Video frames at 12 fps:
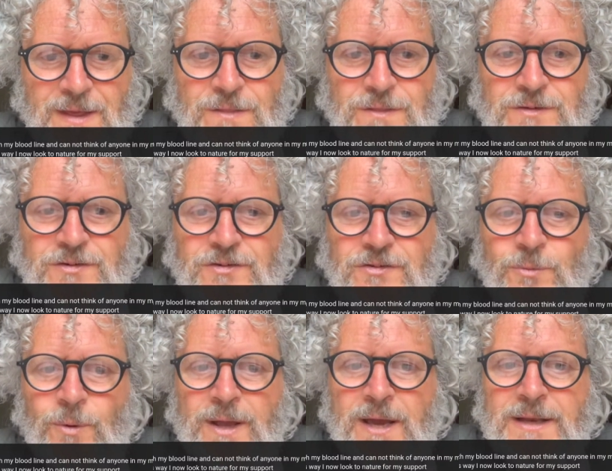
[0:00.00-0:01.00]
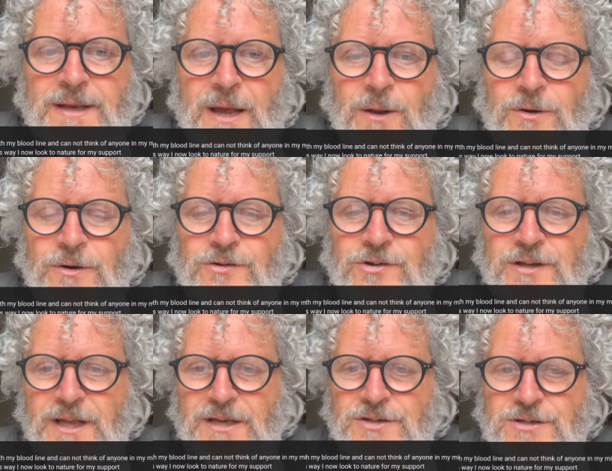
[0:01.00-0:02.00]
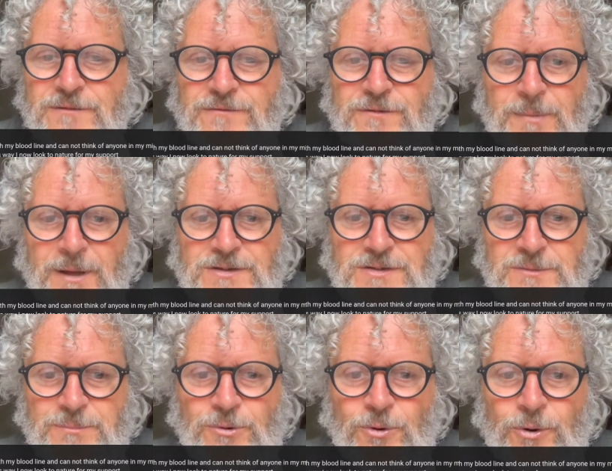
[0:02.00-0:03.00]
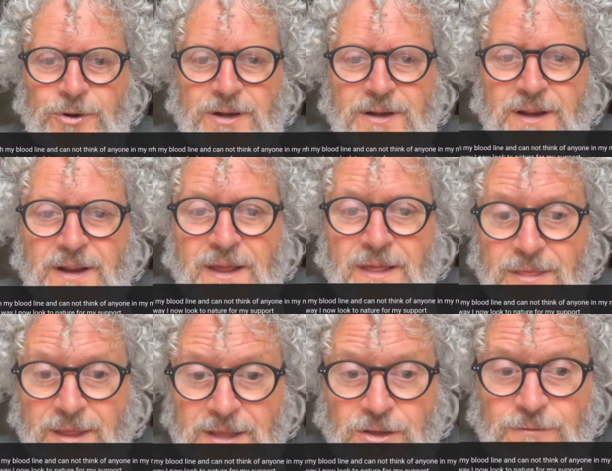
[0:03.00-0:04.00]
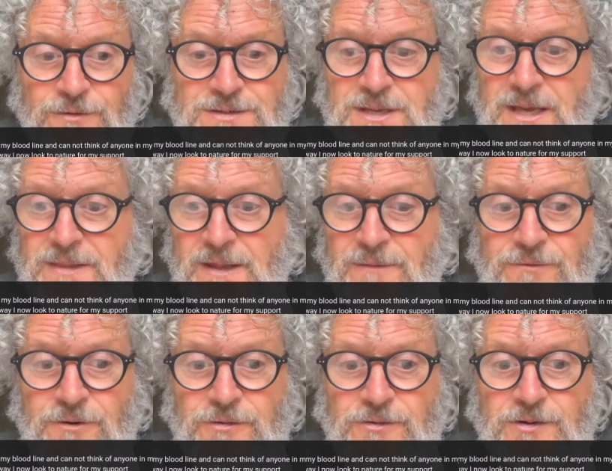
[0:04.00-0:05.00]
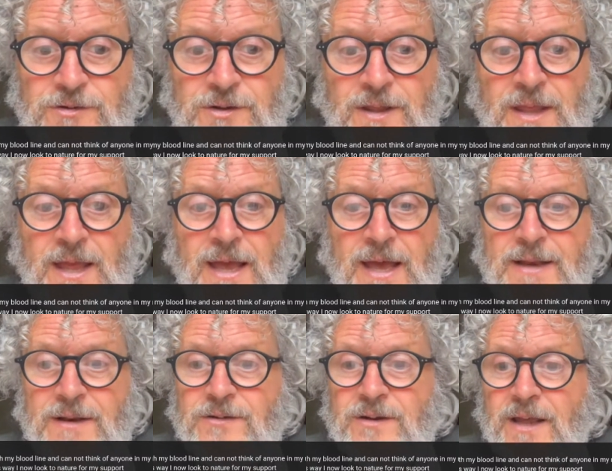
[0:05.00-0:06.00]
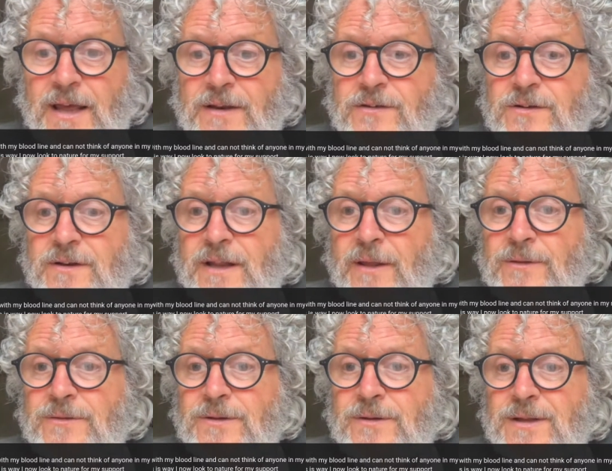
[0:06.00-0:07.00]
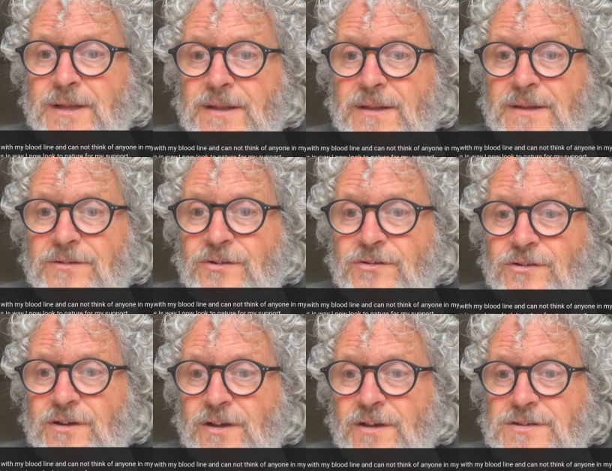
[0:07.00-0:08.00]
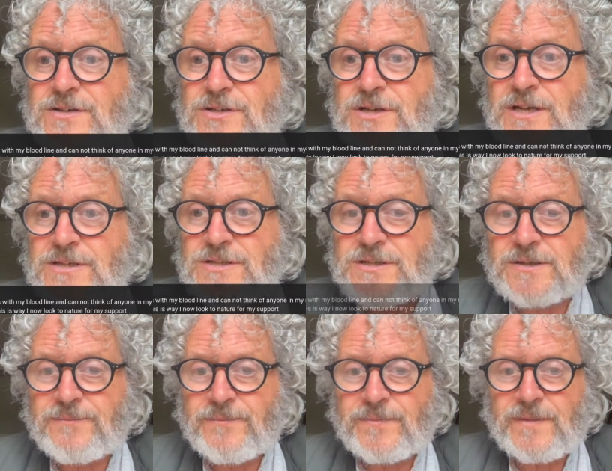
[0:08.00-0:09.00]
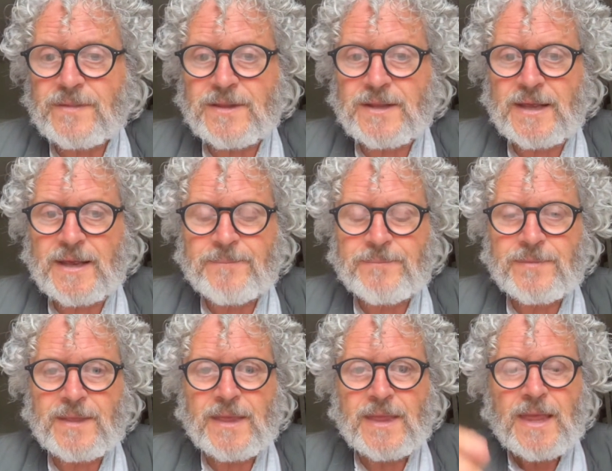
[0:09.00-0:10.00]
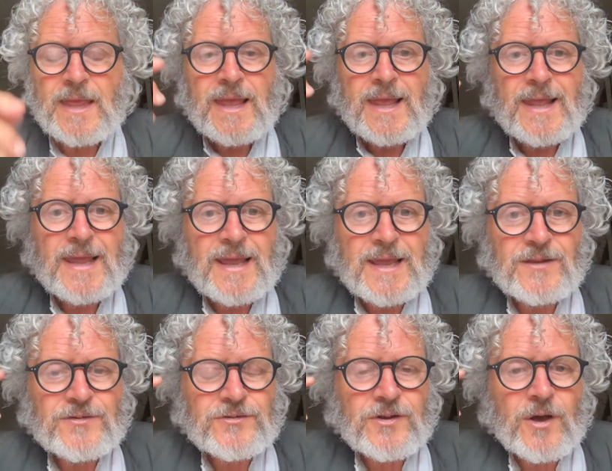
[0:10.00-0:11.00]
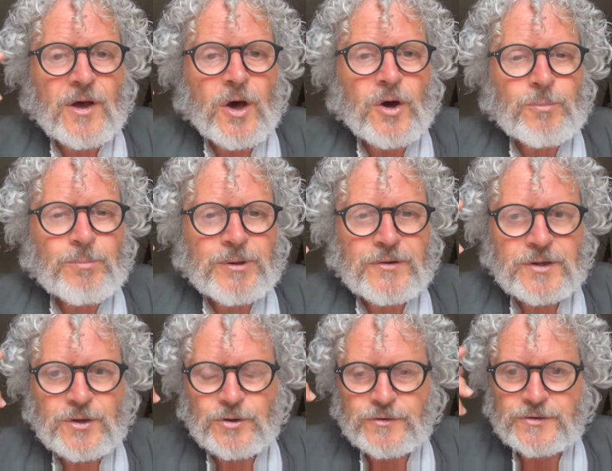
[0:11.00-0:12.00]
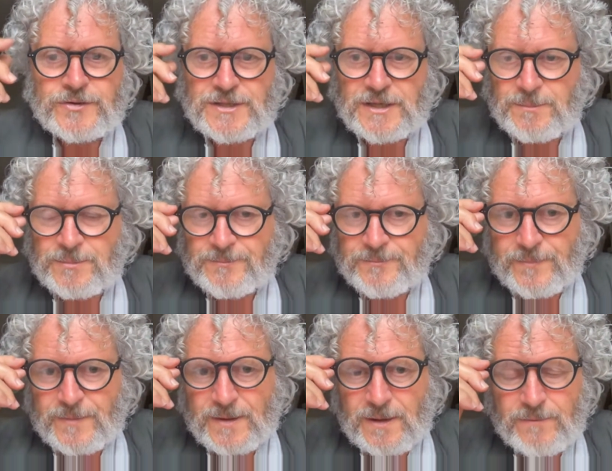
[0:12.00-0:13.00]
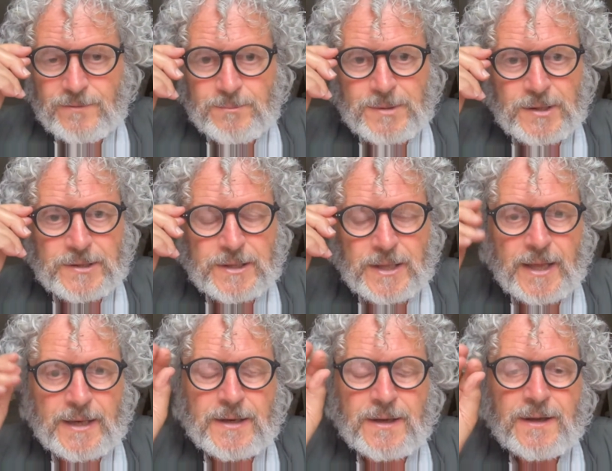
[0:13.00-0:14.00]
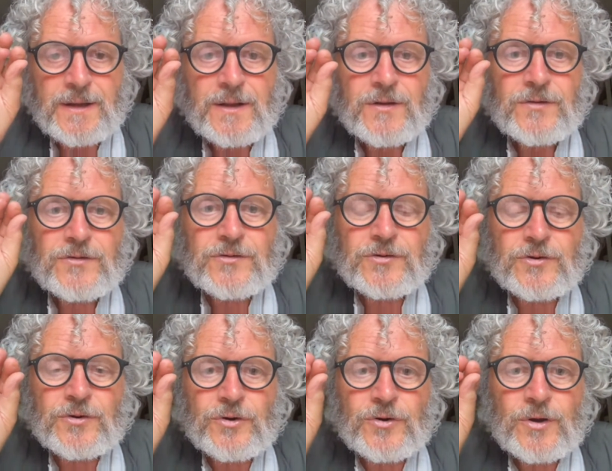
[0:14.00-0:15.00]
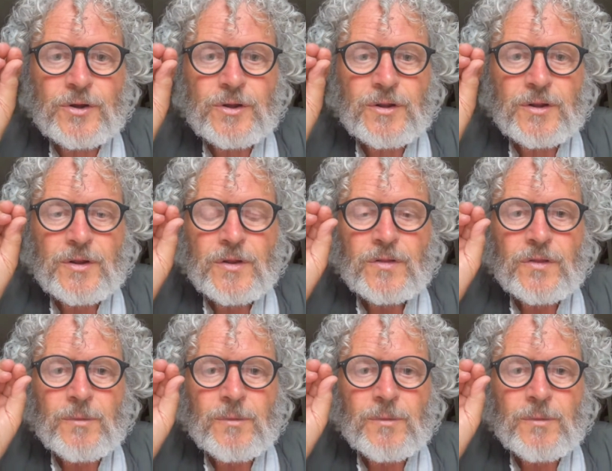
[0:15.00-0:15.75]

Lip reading: This is the way I now look to nature for my support. Thank you for saying that, Francis. And now the thing, just a suggestion there, is to open the concept of the milk line to the